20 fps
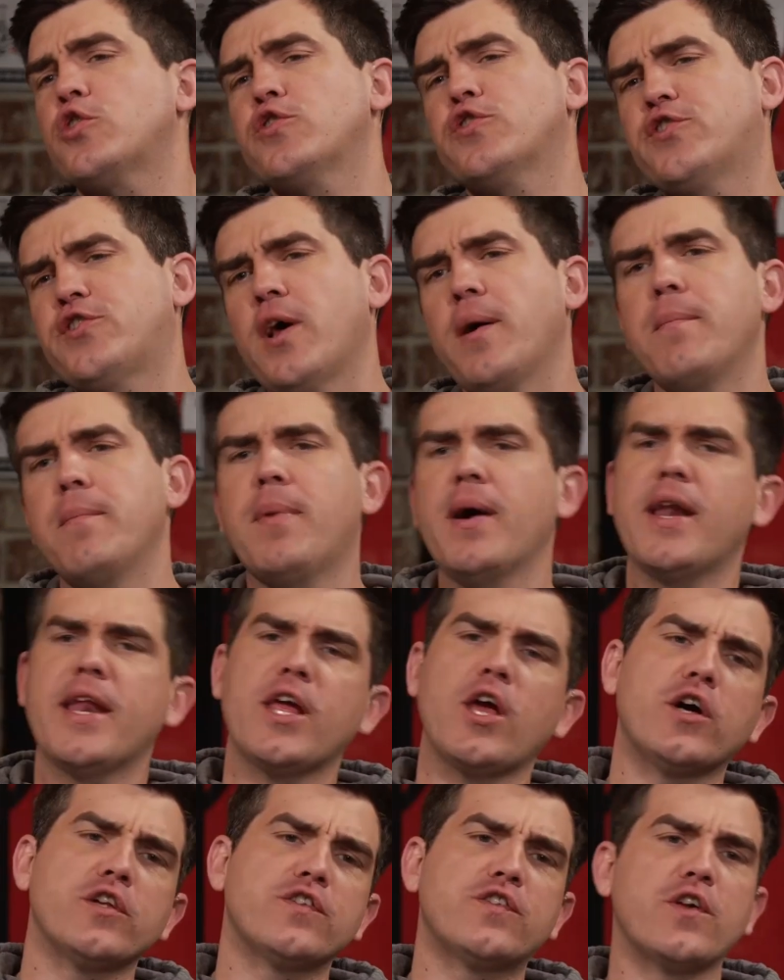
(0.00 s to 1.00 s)
sure
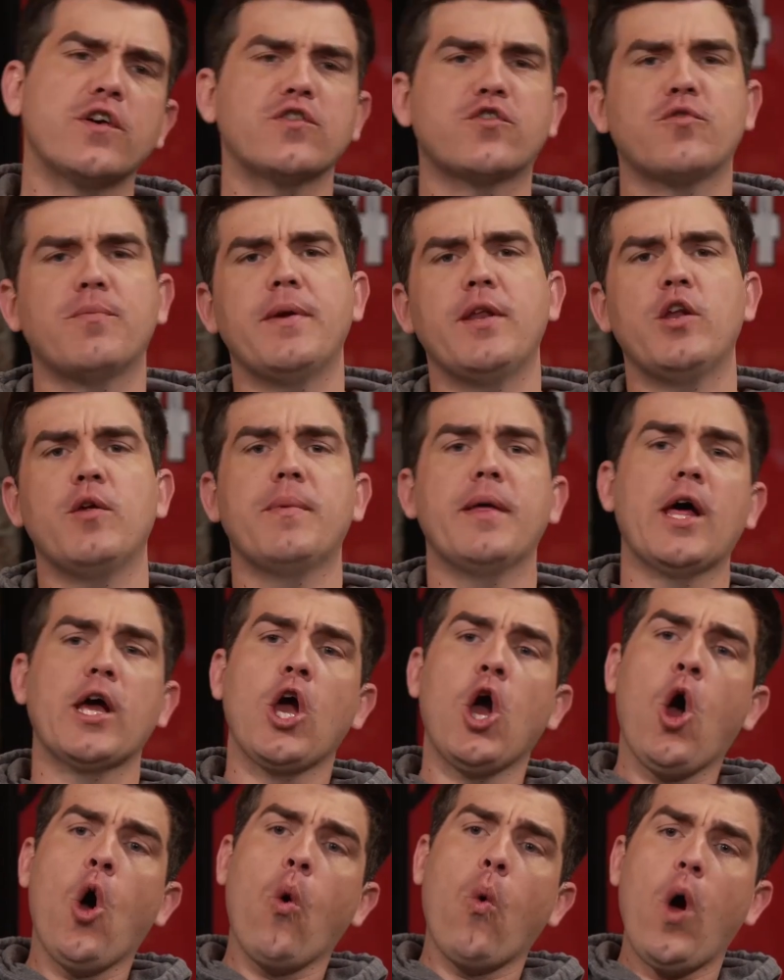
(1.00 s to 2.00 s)
somebody on social media would be
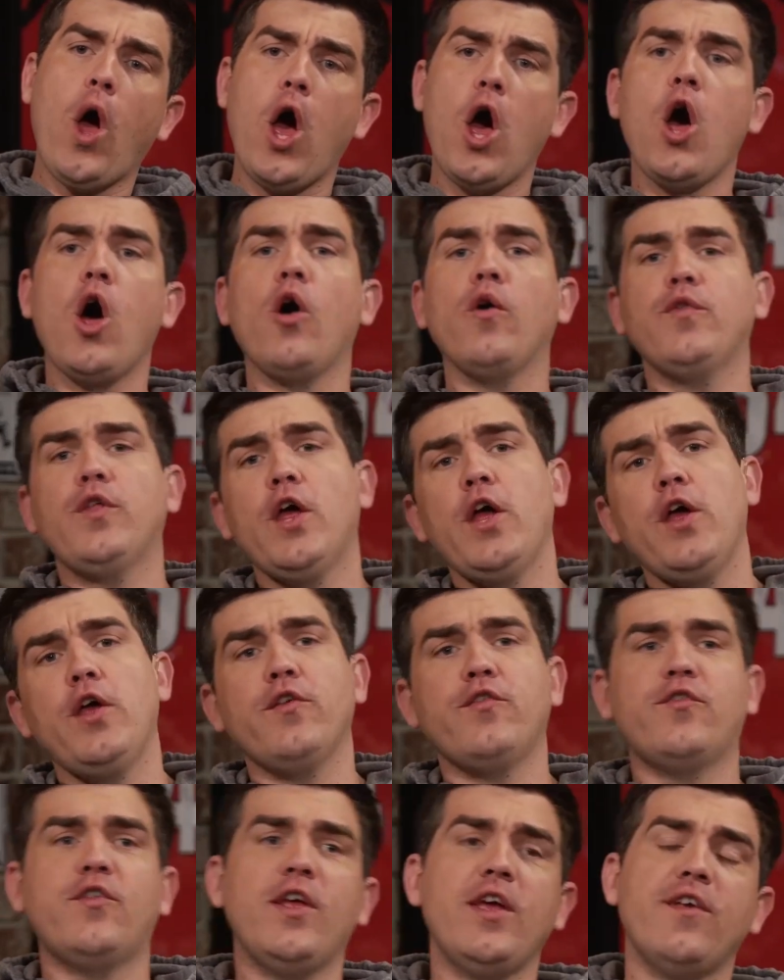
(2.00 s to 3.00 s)
like, well,
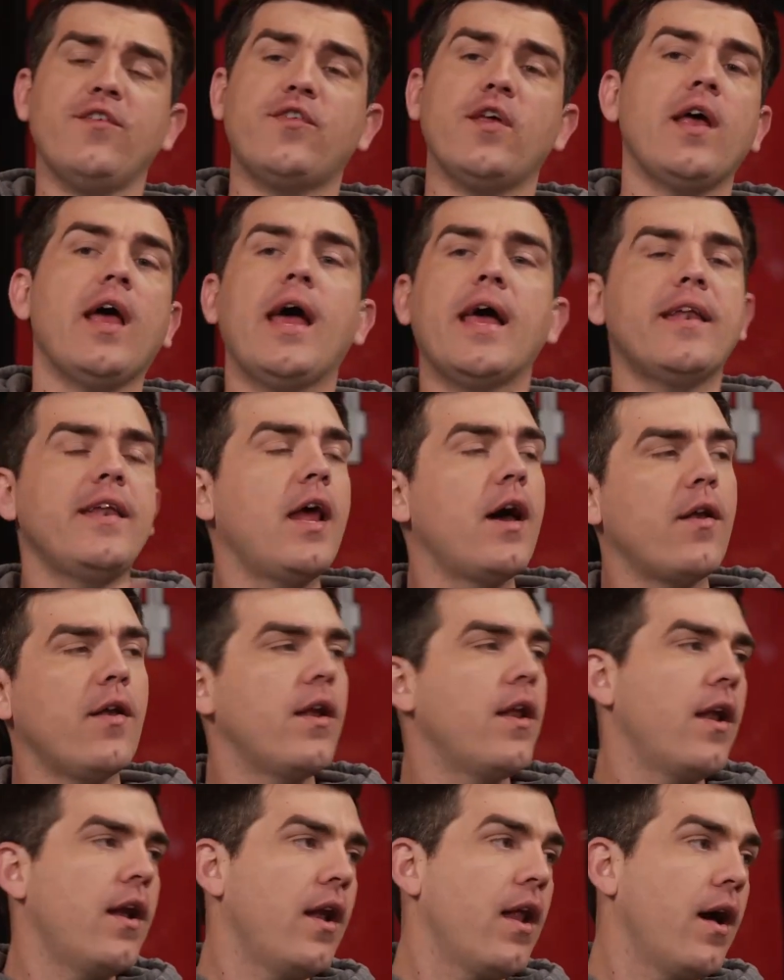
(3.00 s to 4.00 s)
this, this, that. No,
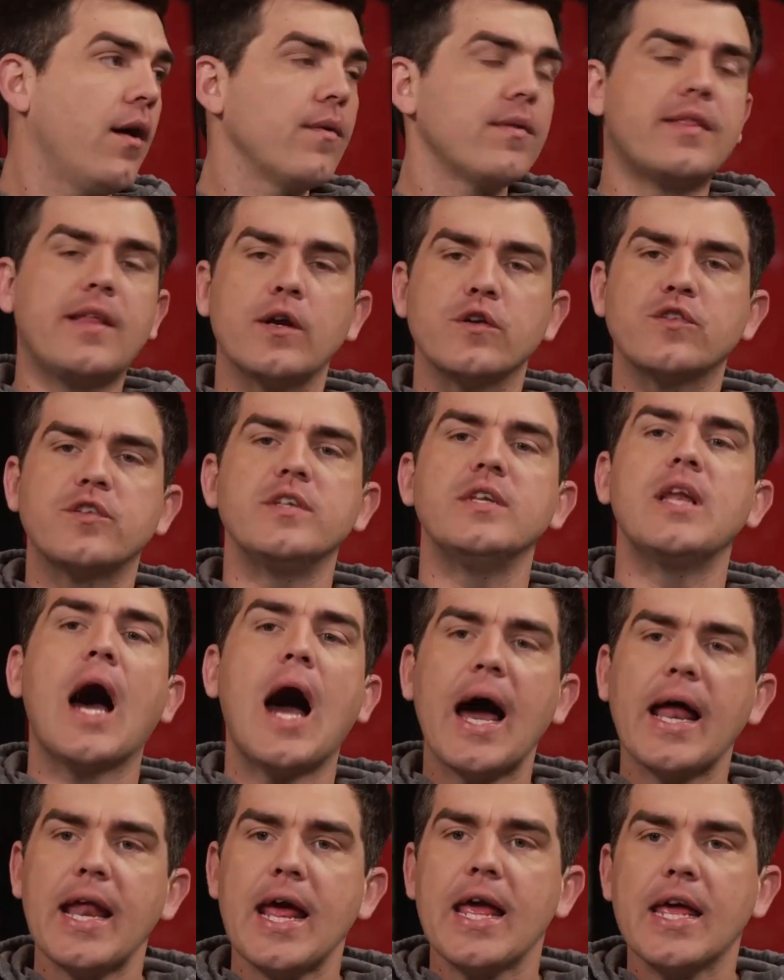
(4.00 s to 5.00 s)
no, no, no. There's
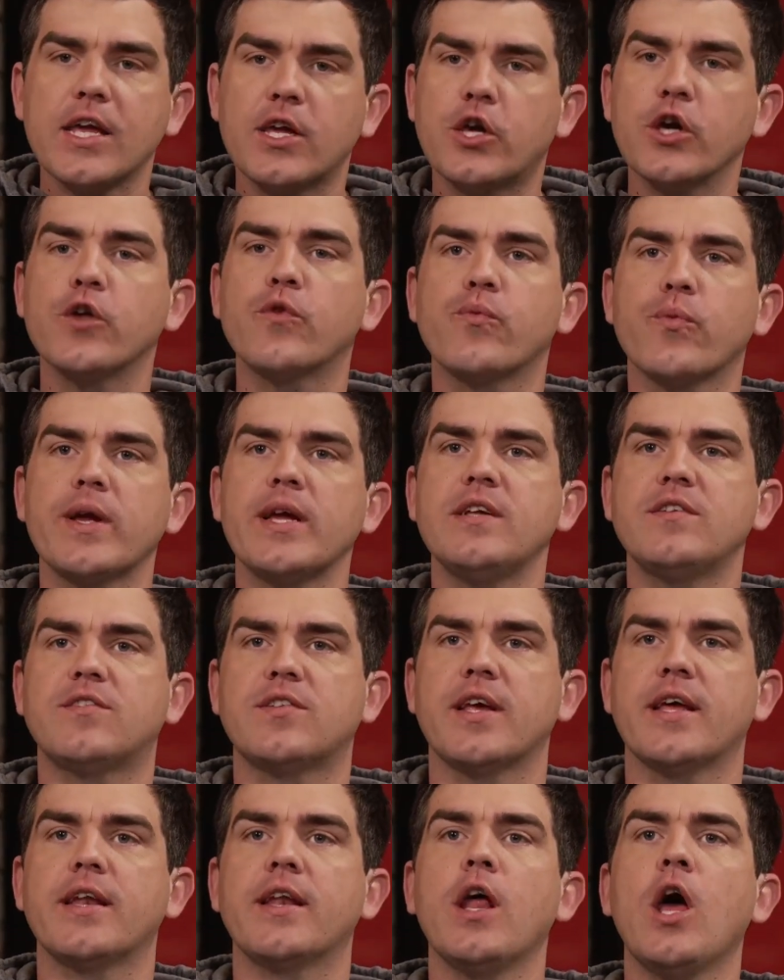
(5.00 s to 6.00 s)
not a good
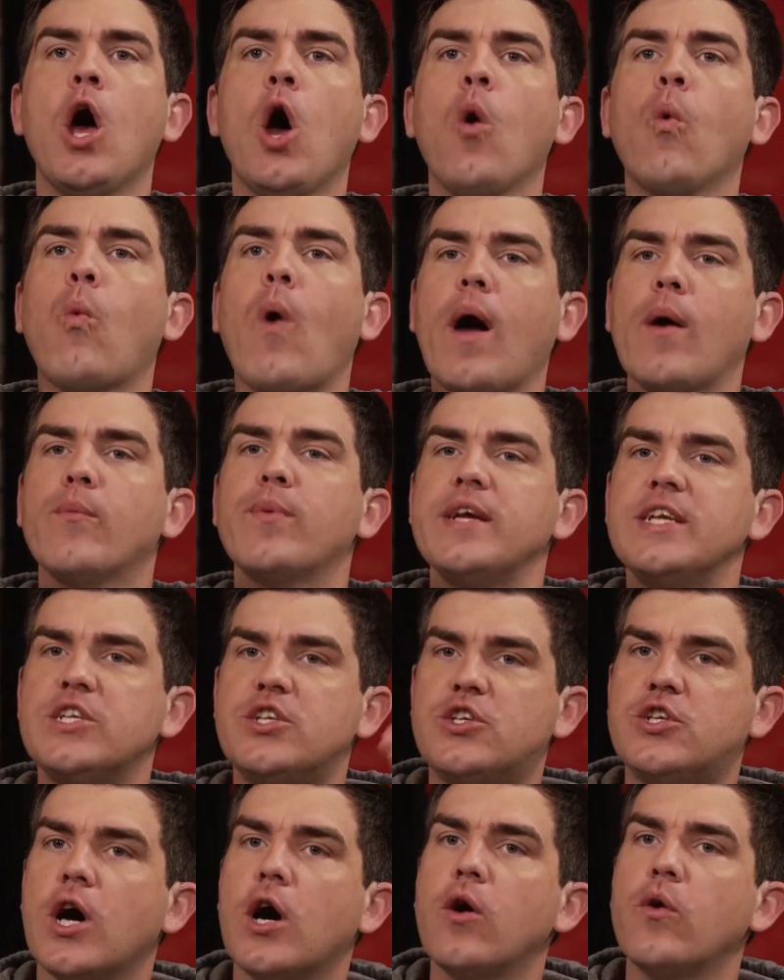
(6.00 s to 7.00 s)
reason why we
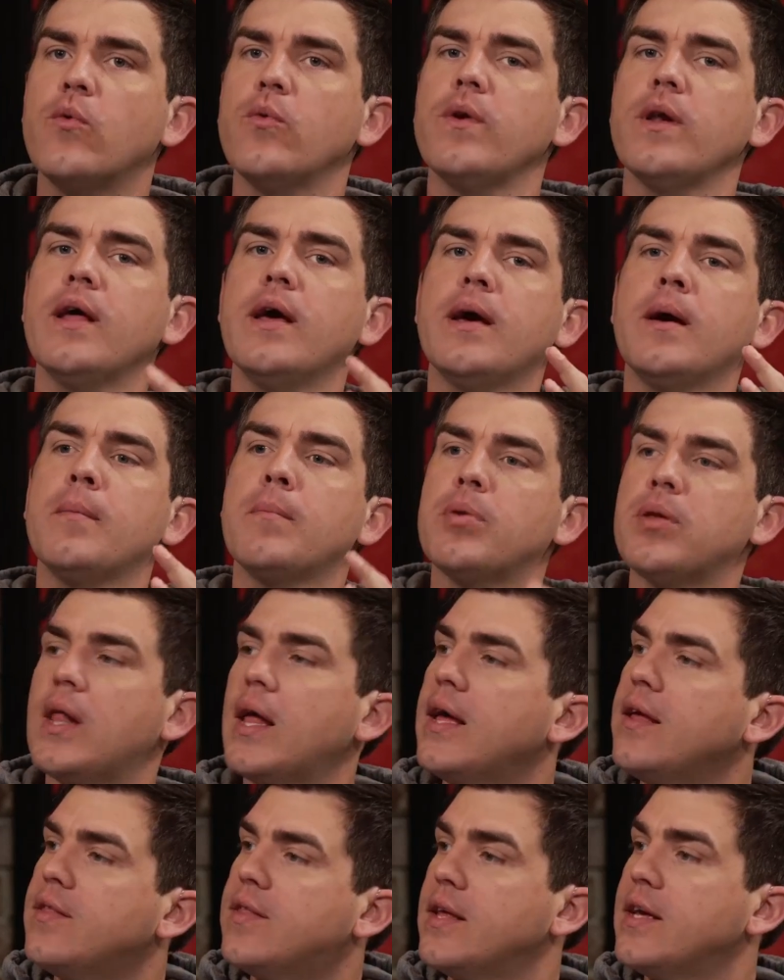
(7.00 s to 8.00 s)
don't
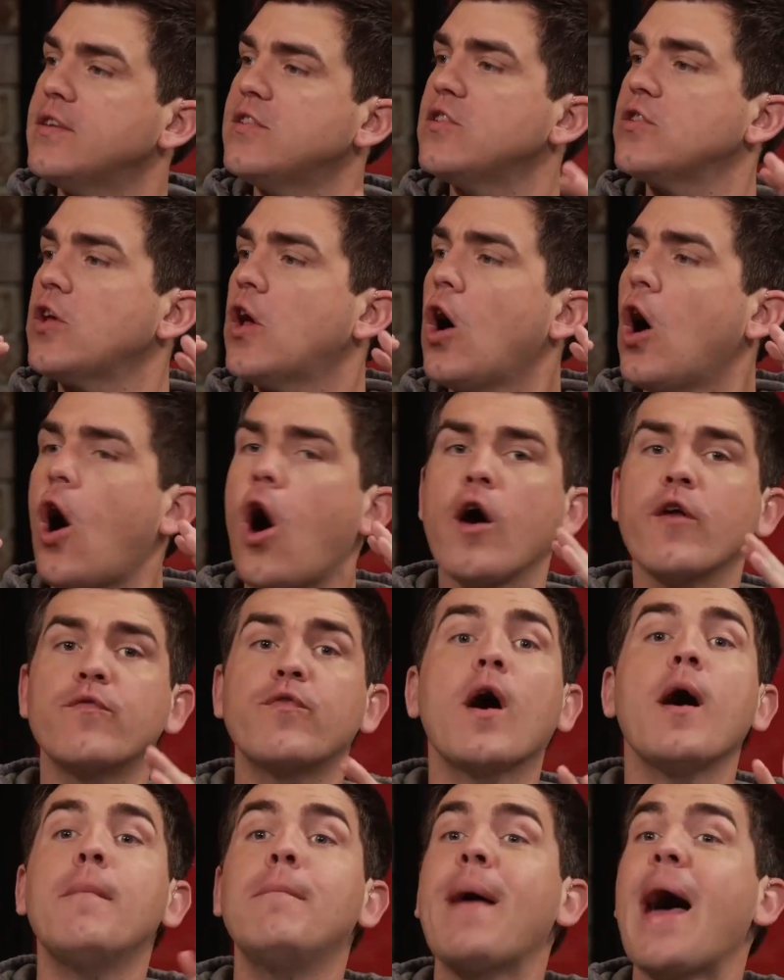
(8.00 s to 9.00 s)
play this on.
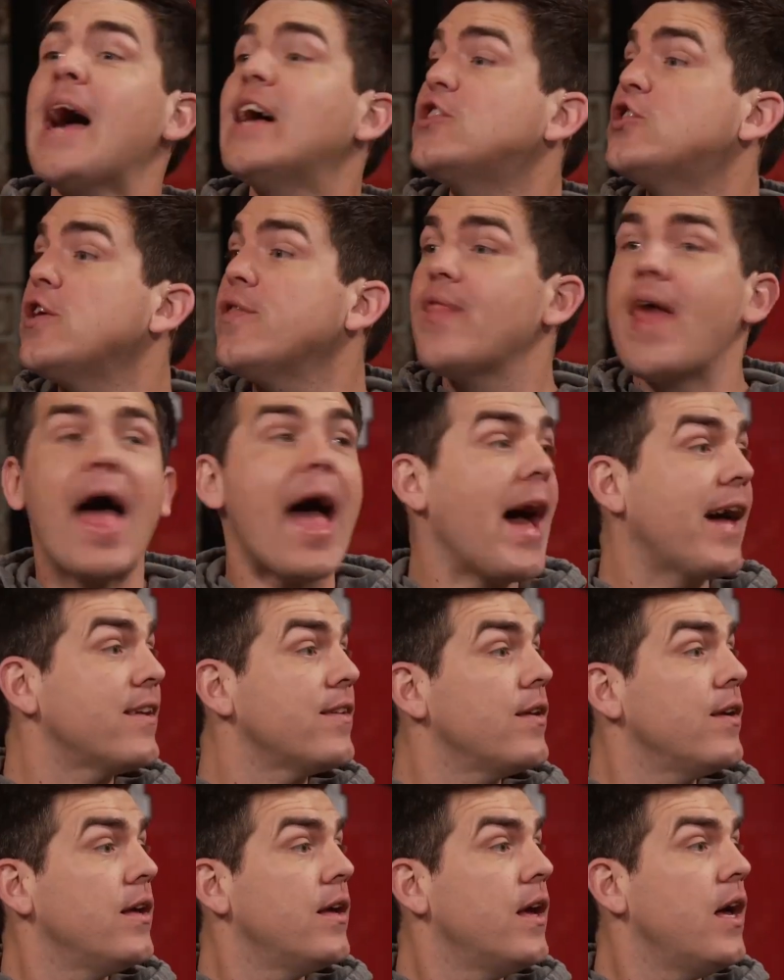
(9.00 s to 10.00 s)
Imagine
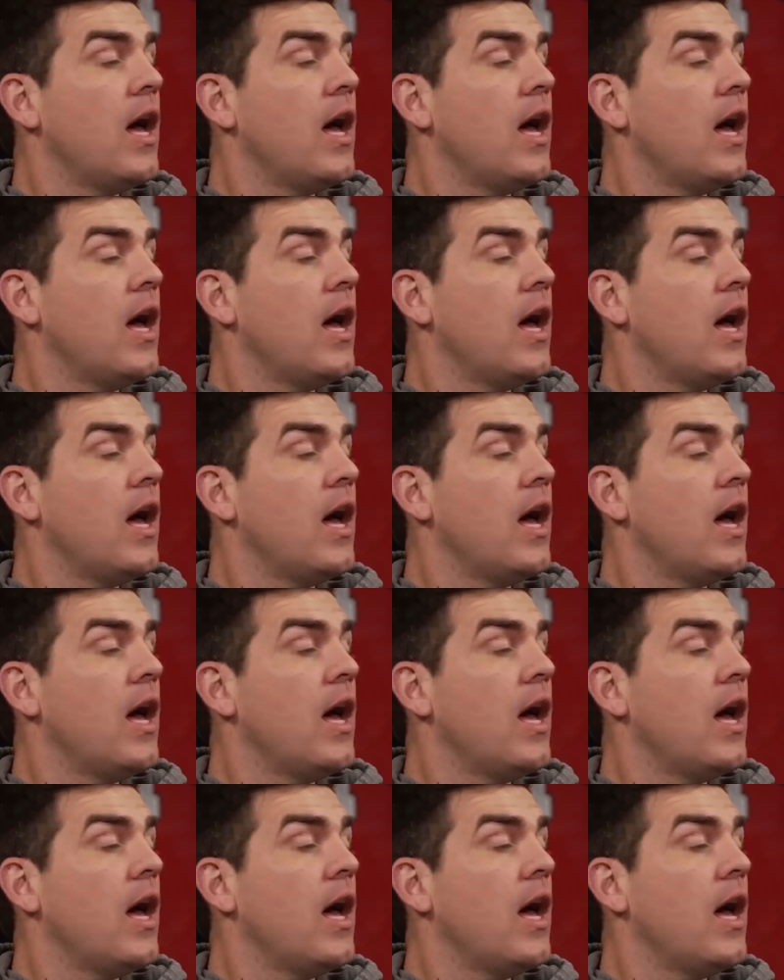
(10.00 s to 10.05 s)
that.